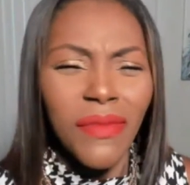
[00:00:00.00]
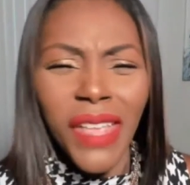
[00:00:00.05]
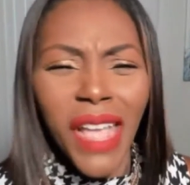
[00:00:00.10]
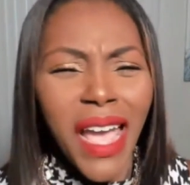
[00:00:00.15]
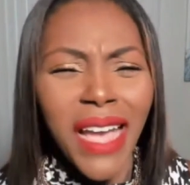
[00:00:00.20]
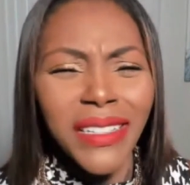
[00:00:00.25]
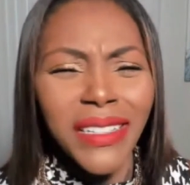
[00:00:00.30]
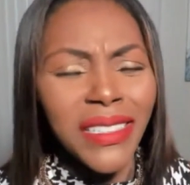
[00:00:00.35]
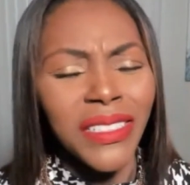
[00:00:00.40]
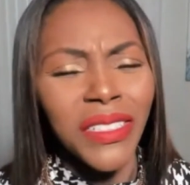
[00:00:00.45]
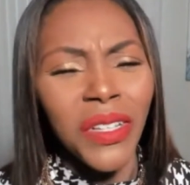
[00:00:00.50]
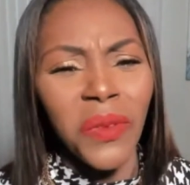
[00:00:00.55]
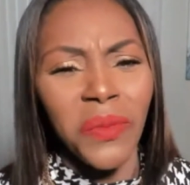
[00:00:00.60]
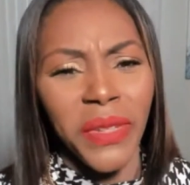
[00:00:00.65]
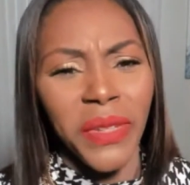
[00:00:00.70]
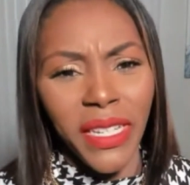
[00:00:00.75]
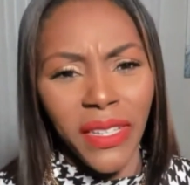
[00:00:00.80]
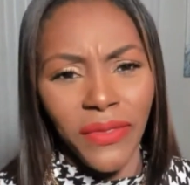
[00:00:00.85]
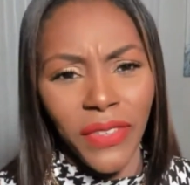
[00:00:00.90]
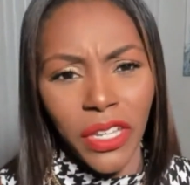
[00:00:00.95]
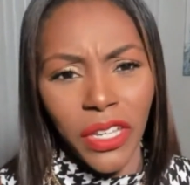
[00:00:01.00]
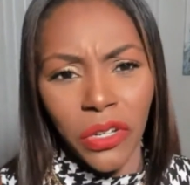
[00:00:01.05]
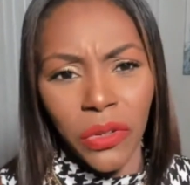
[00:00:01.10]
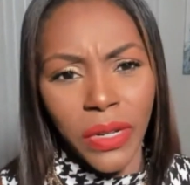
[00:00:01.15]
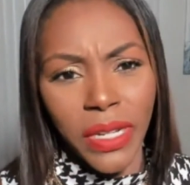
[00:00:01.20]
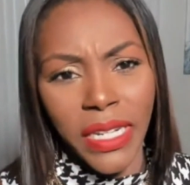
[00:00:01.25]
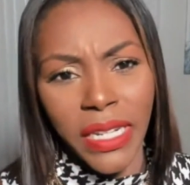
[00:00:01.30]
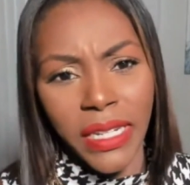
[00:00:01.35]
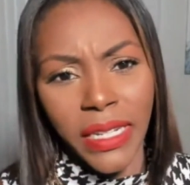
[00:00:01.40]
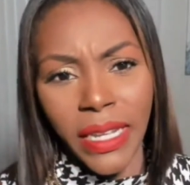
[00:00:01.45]
I just don't believe in
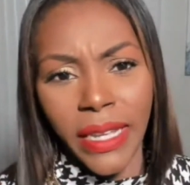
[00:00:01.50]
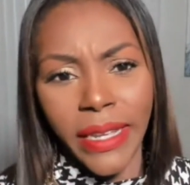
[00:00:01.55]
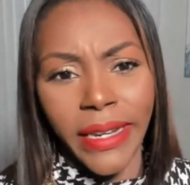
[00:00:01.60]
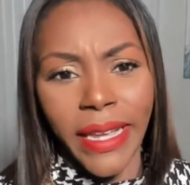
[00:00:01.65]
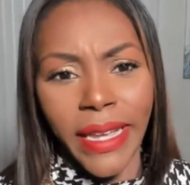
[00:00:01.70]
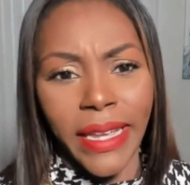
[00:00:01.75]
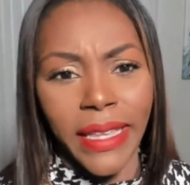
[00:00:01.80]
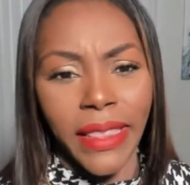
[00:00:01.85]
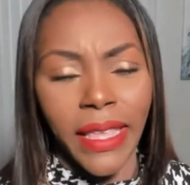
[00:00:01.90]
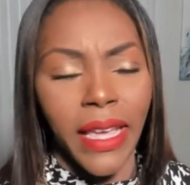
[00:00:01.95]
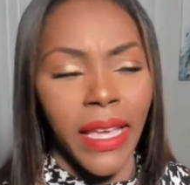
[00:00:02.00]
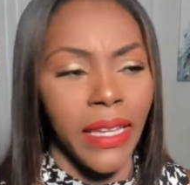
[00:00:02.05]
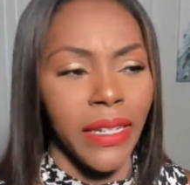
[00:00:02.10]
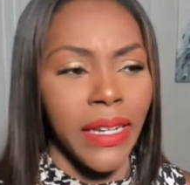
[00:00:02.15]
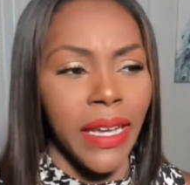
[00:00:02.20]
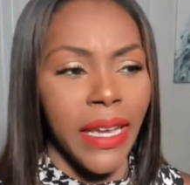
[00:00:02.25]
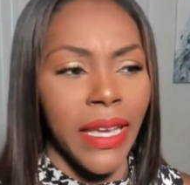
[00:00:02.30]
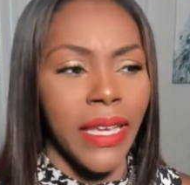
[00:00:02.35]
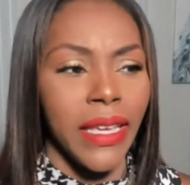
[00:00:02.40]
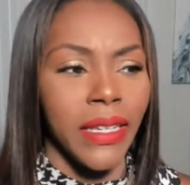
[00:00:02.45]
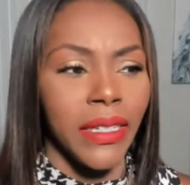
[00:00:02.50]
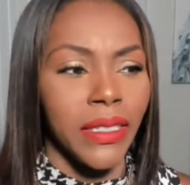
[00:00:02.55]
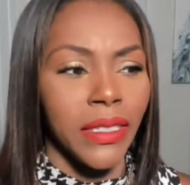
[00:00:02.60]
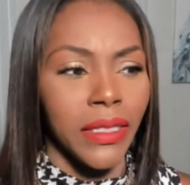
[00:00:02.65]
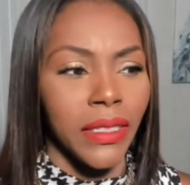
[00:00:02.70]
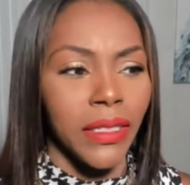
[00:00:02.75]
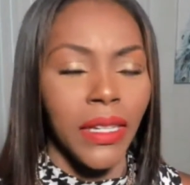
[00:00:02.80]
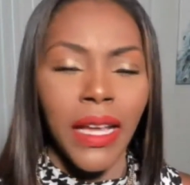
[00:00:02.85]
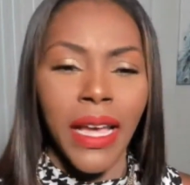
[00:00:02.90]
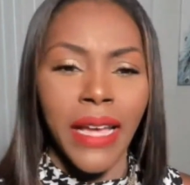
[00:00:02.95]
going in debt like that. Like,
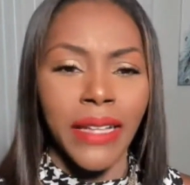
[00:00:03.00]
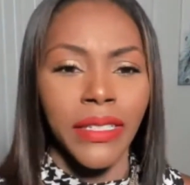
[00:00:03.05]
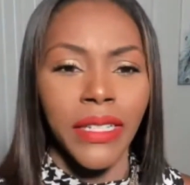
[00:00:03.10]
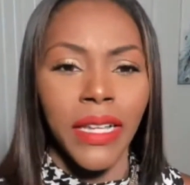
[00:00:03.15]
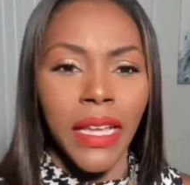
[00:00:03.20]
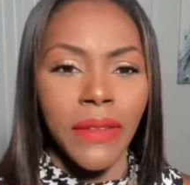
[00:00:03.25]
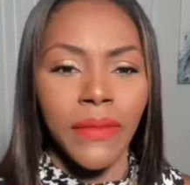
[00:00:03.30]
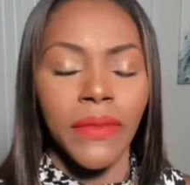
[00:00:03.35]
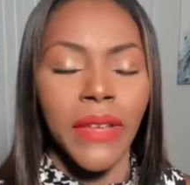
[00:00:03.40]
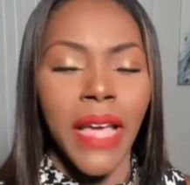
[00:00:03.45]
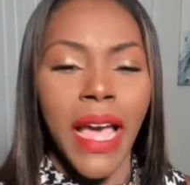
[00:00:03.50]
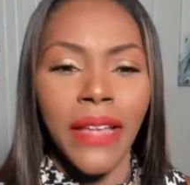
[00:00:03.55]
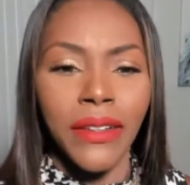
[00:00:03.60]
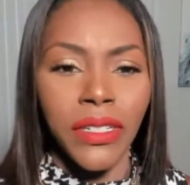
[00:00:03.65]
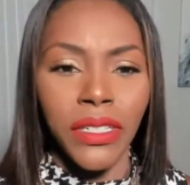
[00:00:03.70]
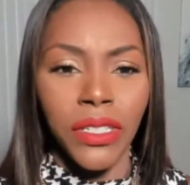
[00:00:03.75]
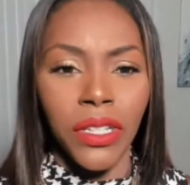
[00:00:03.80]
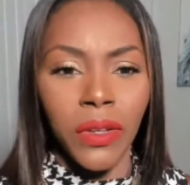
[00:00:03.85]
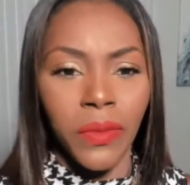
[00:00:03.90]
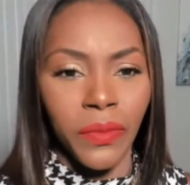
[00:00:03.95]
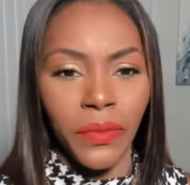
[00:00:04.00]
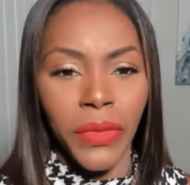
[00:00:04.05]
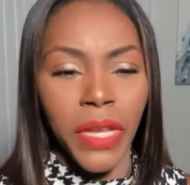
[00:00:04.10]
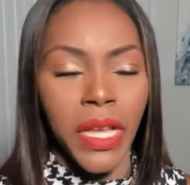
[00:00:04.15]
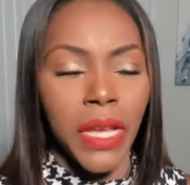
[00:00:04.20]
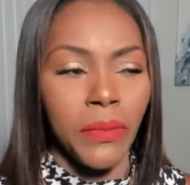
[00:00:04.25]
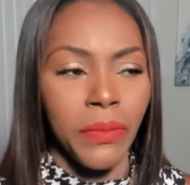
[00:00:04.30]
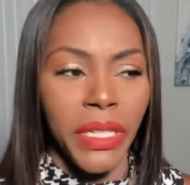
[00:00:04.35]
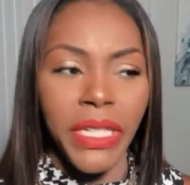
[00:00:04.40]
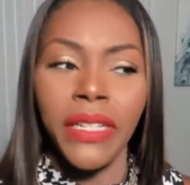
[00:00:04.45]
I just don't
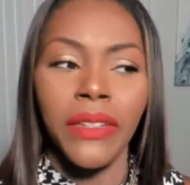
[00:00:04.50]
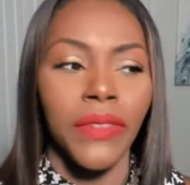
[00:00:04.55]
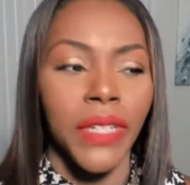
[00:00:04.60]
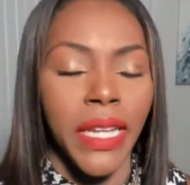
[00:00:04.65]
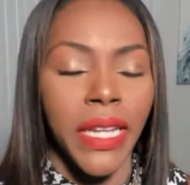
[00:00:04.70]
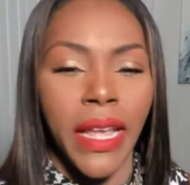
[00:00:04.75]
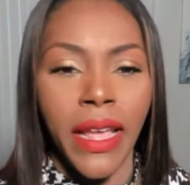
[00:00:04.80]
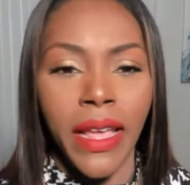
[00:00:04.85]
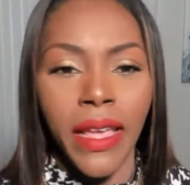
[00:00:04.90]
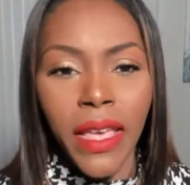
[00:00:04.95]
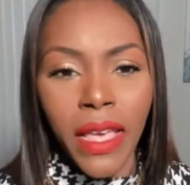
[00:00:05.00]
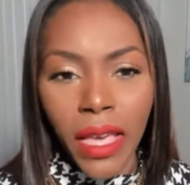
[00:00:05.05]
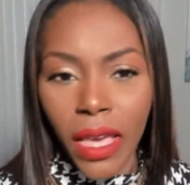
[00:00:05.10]
believe in that.